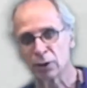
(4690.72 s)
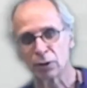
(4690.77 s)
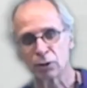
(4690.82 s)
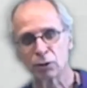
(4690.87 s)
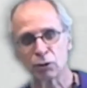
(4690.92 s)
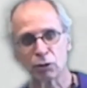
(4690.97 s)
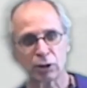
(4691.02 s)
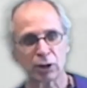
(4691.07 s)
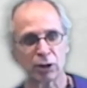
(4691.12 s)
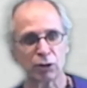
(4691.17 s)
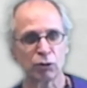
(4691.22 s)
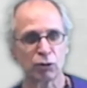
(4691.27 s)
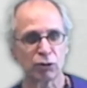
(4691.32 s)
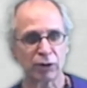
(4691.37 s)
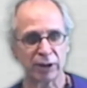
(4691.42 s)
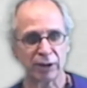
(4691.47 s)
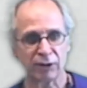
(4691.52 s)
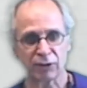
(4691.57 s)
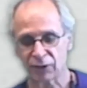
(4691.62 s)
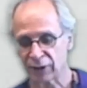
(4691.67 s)
You can use
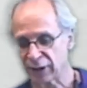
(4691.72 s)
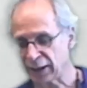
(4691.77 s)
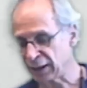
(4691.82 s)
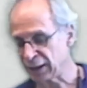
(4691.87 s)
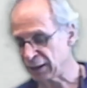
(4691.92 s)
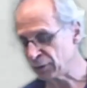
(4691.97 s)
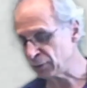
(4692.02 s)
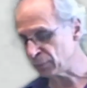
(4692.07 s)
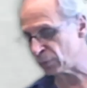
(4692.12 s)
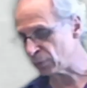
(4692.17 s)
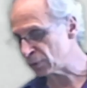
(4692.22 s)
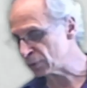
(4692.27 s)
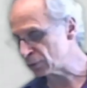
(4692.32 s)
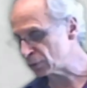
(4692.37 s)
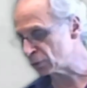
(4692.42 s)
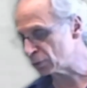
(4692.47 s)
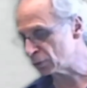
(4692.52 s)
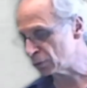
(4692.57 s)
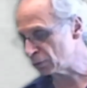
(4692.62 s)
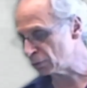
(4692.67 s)
any scale you want
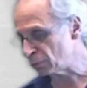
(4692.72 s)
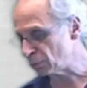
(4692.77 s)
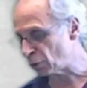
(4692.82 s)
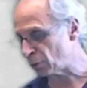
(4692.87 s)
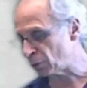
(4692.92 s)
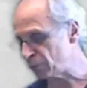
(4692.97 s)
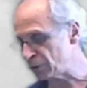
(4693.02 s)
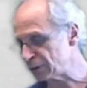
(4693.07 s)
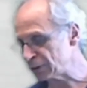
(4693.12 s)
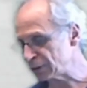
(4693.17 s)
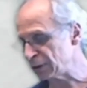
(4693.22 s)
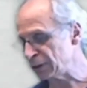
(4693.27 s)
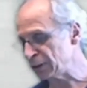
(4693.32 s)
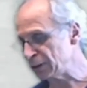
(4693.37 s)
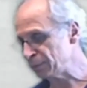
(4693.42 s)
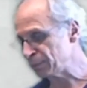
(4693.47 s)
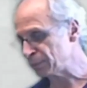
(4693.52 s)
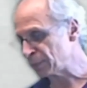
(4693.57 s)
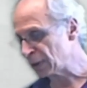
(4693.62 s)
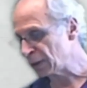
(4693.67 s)
to,
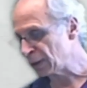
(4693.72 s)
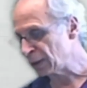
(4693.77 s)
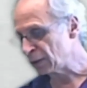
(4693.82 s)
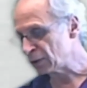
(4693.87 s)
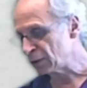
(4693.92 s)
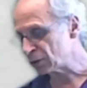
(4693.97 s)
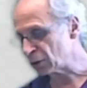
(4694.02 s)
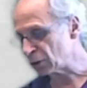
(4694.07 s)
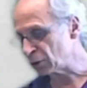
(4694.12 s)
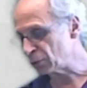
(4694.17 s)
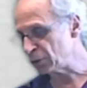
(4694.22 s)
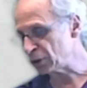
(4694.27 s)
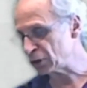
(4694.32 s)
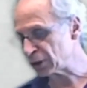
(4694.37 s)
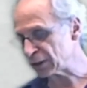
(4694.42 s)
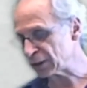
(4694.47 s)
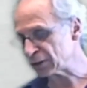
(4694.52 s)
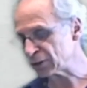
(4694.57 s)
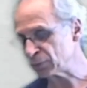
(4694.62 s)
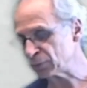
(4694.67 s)
obviously. So we
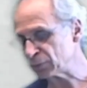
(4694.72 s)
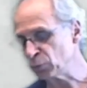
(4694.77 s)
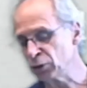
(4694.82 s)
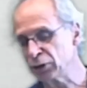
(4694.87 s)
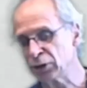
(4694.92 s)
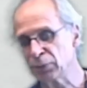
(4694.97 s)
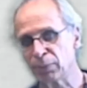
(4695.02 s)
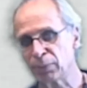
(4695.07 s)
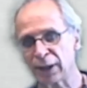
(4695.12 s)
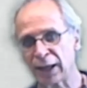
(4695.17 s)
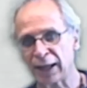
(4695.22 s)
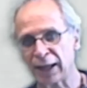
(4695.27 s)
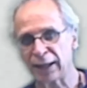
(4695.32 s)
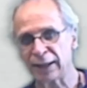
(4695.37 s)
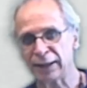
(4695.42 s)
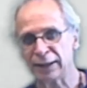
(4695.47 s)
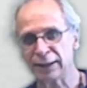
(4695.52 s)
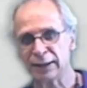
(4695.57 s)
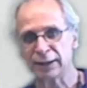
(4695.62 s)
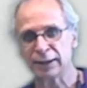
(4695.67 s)
just multiply
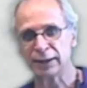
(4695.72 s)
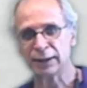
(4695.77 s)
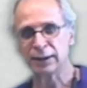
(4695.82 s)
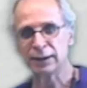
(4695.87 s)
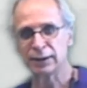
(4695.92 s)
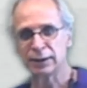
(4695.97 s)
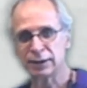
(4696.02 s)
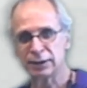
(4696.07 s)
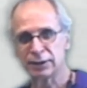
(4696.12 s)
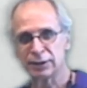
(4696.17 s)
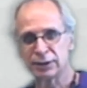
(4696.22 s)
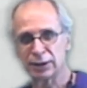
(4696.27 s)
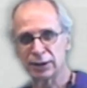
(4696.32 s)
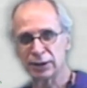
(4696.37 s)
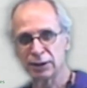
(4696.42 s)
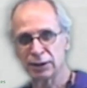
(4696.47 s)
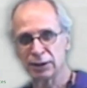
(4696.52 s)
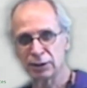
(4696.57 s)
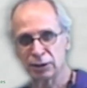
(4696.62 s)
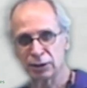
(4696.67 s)
the
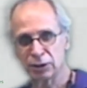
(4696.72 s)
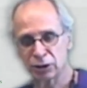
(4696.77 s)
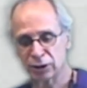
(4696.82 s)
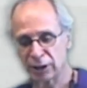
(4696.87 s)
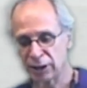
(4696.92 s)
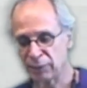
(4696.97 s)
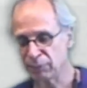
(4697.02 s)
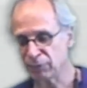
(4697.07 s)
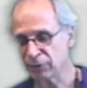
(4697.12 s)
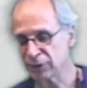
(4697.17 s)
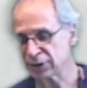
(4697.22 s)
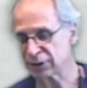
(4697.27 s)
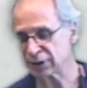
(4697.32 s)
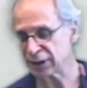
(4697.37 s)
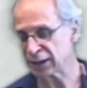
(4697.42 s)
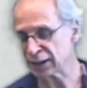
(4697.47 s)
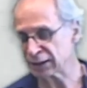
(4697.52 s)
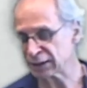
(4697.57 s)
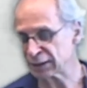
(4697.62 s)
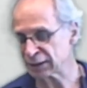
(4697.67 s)
shape with
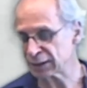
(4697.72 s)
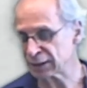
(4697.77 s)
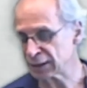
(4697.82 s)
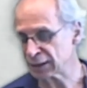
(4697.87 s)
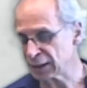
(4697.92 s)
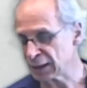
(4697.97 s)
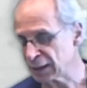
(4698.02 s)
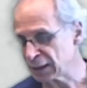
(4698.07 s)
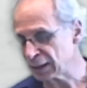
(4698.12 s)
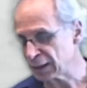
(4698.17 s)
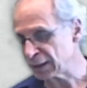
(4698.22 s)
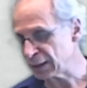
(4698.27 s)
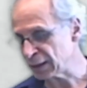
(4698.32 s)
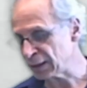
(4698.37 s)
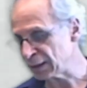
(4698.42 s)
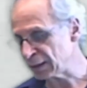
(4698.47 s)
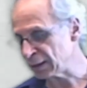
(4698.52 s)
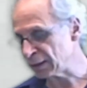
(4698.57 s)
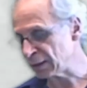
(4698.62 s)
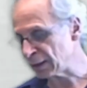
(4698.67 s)
that
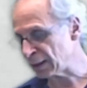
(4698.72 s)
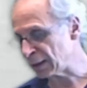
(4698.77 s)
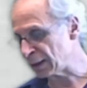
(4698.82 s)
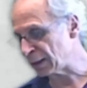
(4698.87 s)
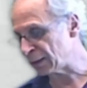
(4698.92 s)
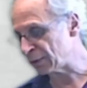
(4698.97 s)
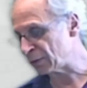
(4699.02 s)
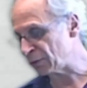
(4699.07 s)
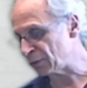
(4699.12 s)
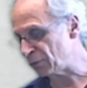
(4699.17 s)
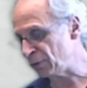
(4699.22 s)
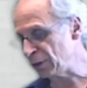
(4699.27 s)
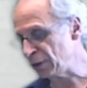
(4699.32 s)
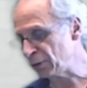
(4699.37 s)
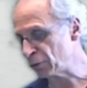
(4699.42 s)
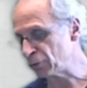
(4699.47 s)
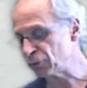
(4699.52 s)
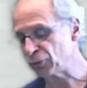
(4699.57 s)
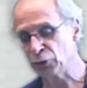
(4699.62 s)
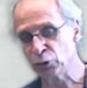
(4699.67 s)
in the field
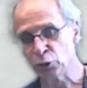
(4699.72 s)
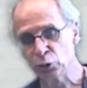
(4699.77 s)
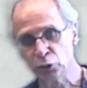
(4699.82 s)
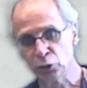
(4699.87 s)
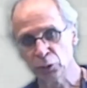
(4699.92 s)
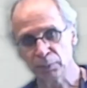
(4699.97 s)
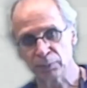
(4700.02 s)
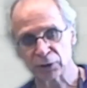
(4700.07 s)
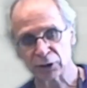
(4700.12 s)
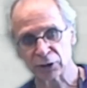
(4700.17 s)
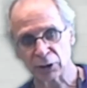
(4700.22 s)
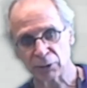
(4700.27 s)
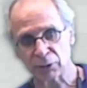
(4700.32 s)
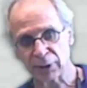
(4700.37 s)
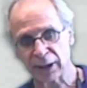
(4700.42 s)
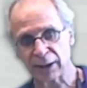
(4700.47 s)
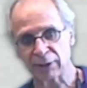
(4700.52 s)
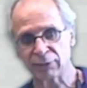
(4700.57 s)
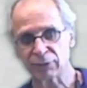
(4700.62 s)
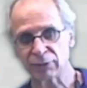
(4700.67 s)
of view. So we
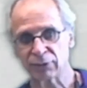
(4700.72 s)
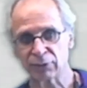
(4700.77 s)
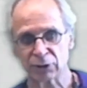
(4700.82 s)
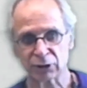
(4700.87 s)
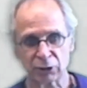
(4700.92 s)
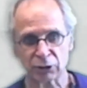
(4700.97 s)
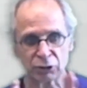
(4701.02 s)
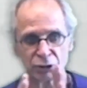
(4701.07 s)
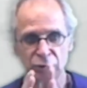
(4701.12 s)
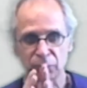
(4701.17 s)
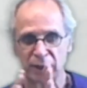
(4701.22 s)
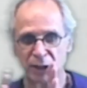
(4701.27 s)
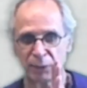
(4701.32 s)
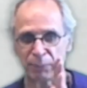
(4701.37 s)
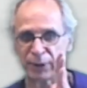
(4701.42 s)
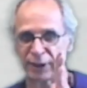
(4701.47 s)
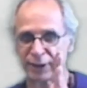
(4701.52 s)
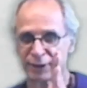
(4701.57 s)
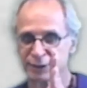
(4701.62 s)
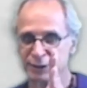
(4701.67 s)
have so and so many
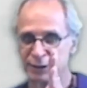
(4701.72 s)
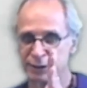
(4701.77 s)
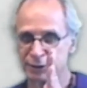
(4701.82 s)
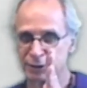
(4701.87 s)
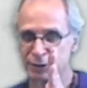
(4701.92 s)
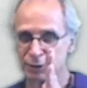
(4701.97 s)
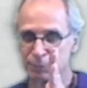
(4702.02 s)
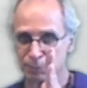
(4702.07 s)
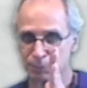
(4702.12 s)
pixels